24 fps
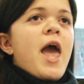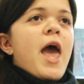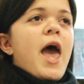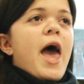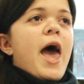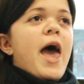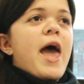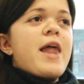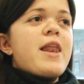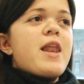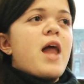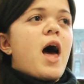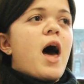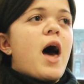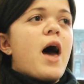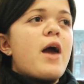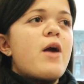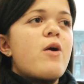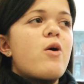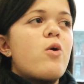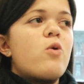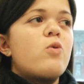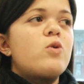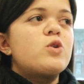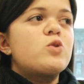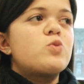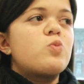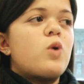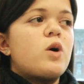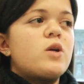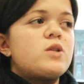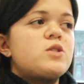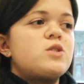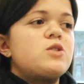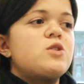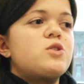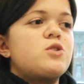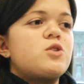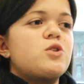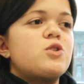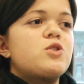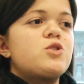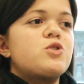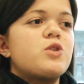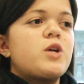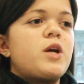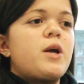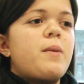And I always wanted the
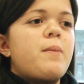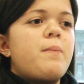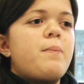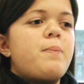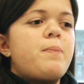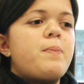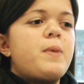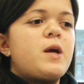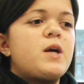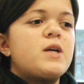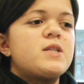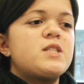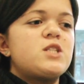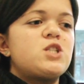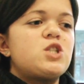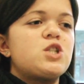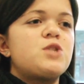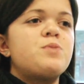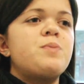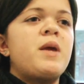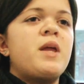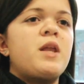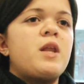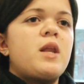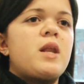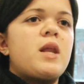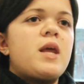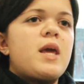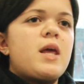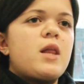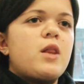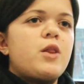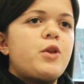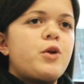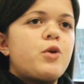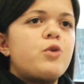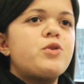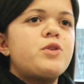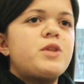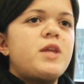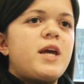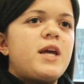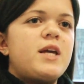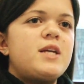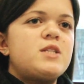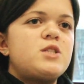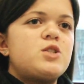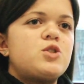surgery because it just made little
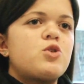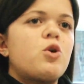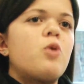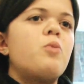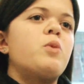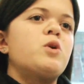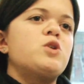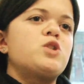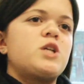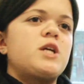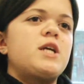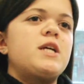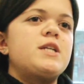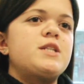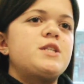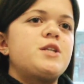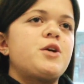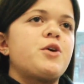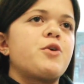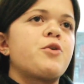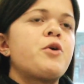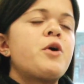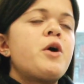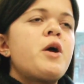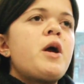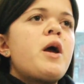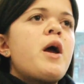things so much easier.